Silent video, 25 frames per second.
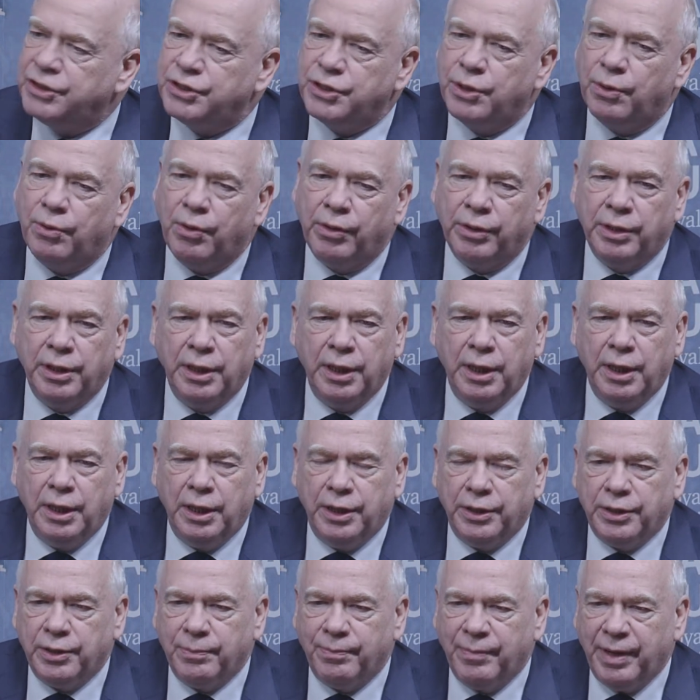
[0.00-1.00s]
so on
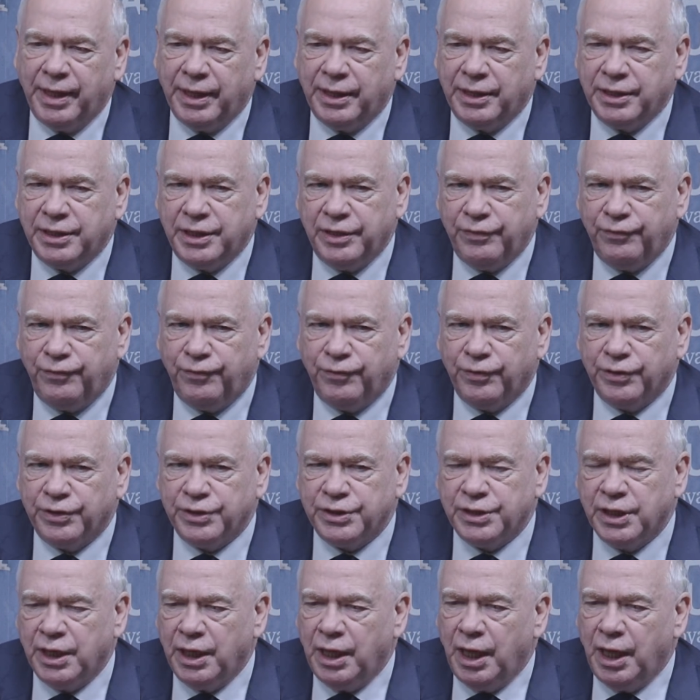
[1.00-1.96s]
that make a difference.